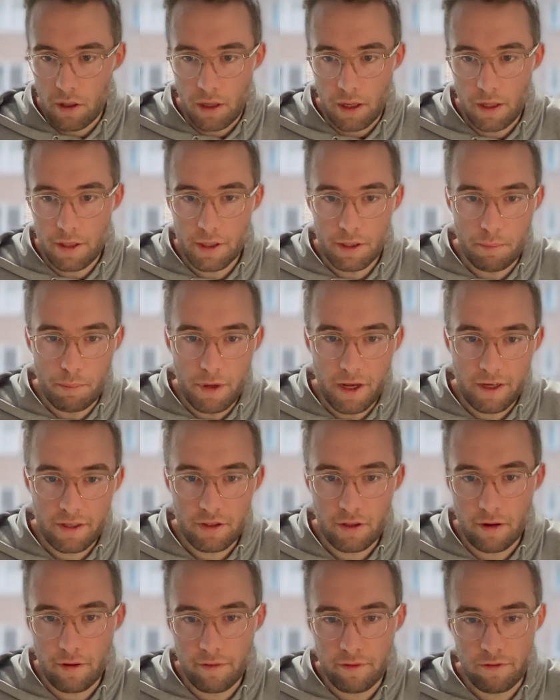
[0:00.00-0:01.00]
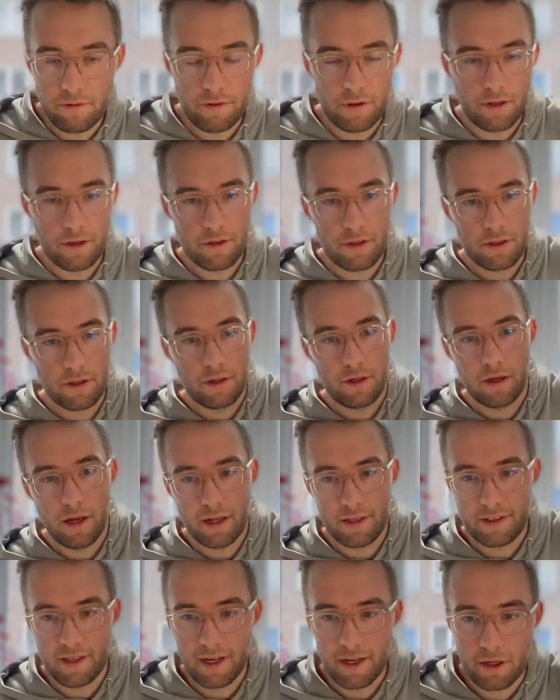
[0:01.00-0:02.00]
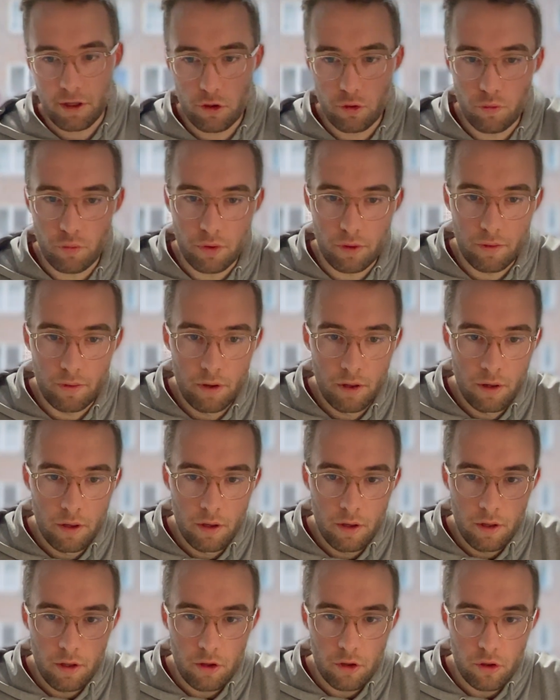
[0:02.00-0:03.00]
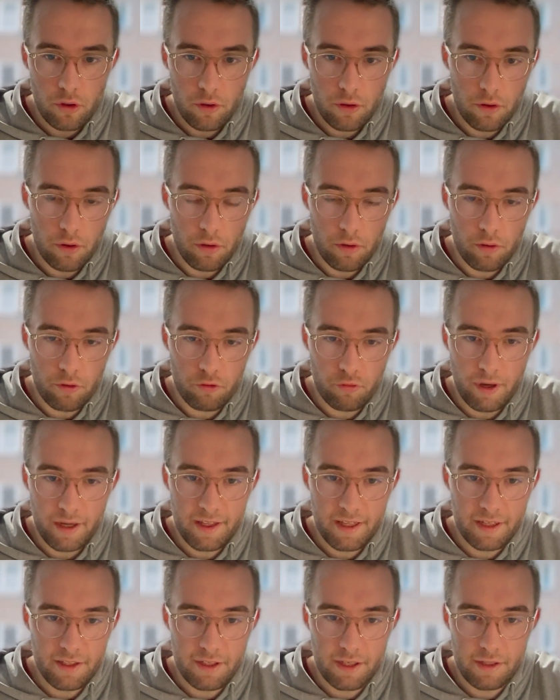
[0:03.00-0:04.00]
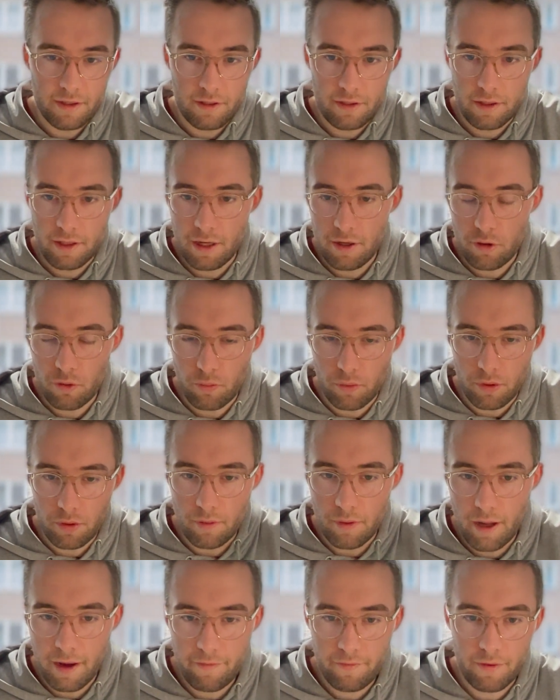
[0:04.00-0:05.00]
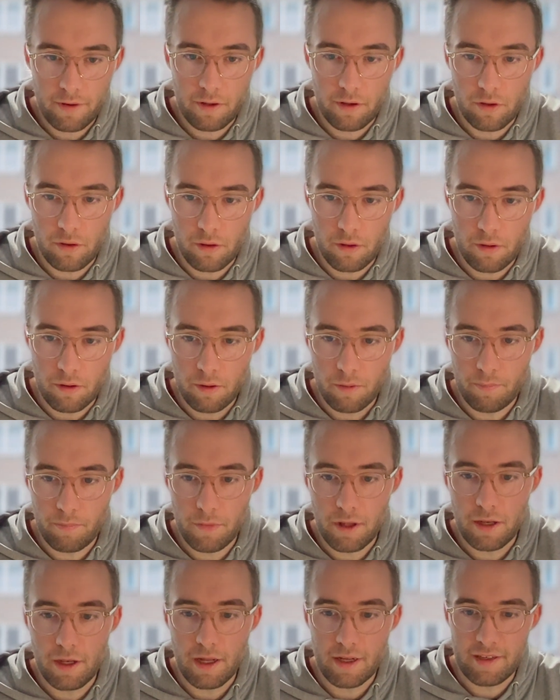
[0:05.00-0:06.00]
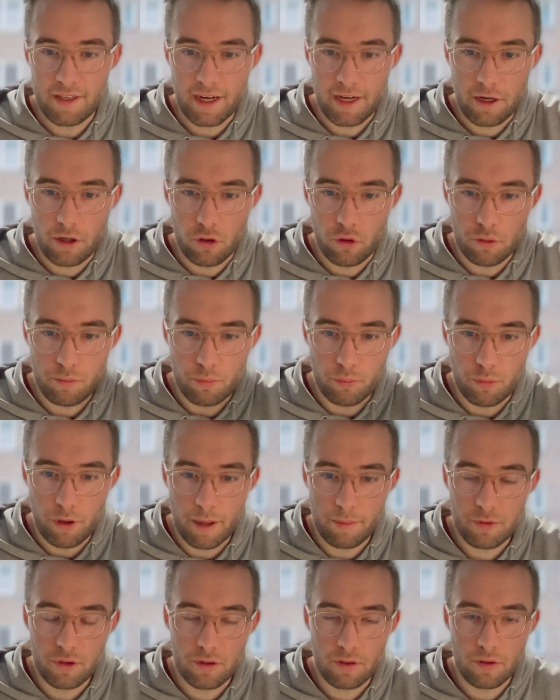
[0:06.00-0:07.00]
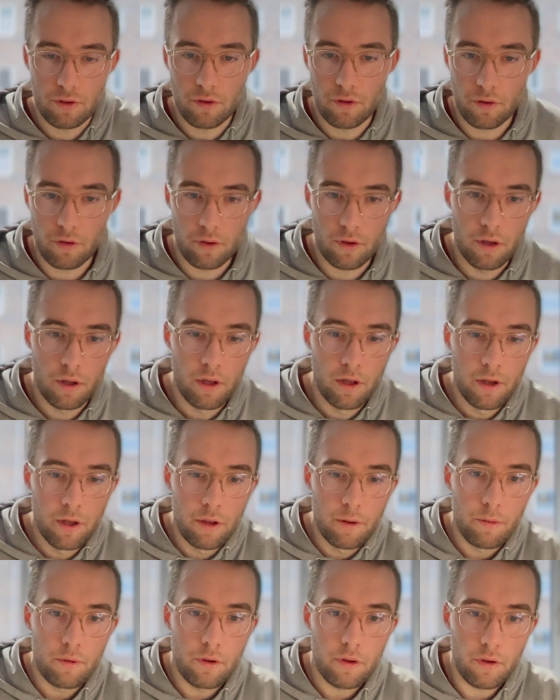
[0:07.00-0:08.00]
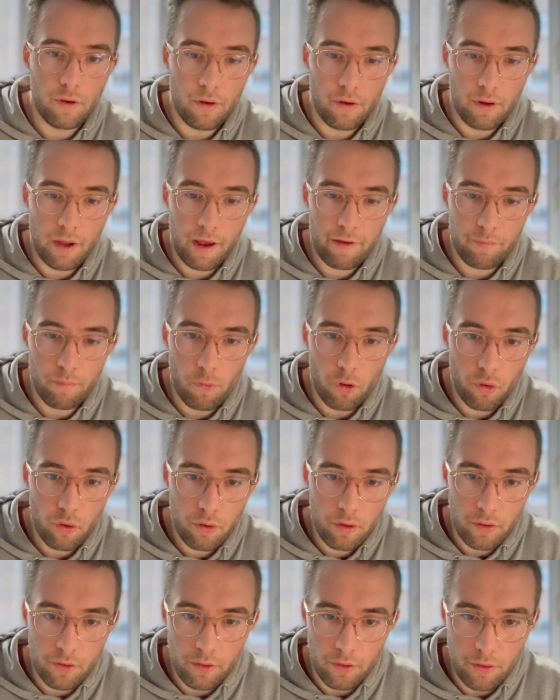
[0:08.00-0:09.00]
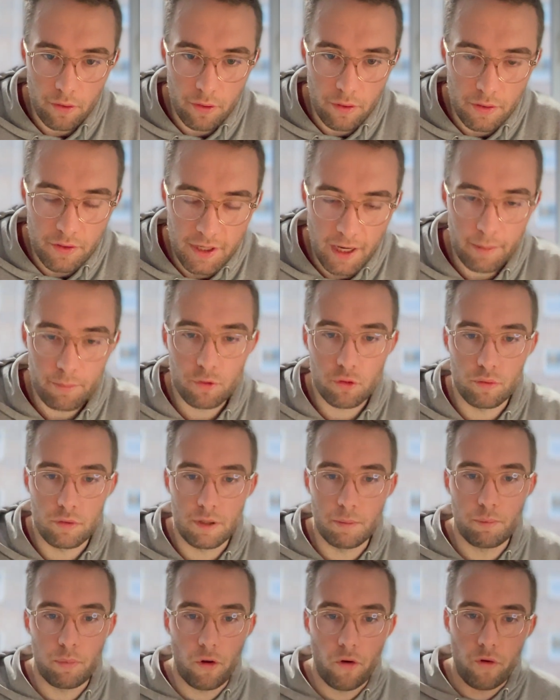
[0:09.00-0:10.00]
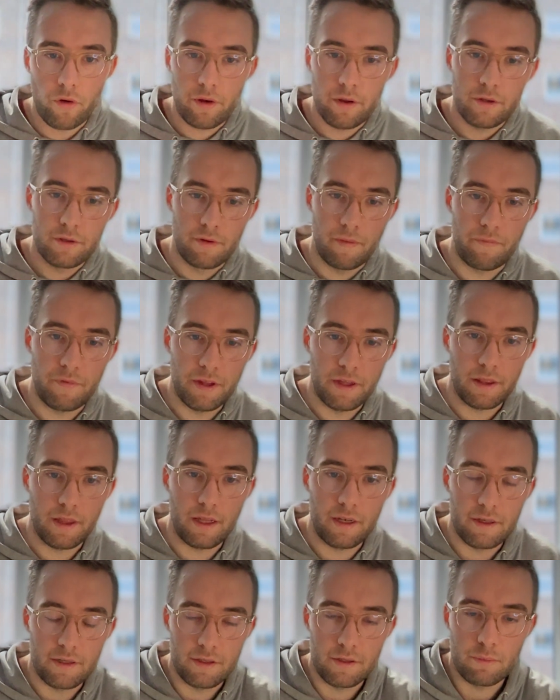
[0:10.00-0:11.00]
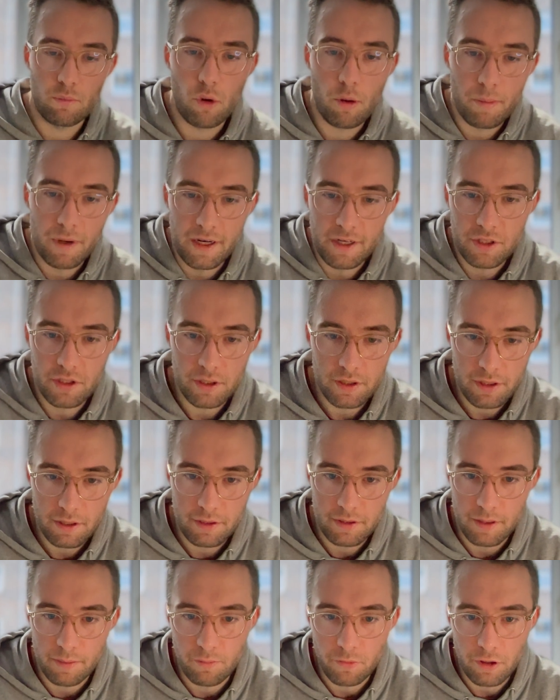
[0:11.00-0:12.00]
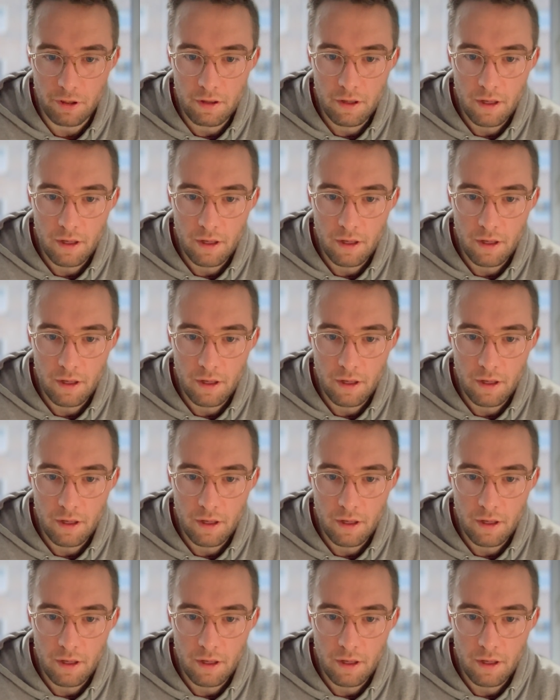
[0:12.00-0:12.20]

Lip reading: the mess of this attack, you will drag the attention. Then you will have then the attacker could perhaps have more time to deploy something that is more malicious in some way.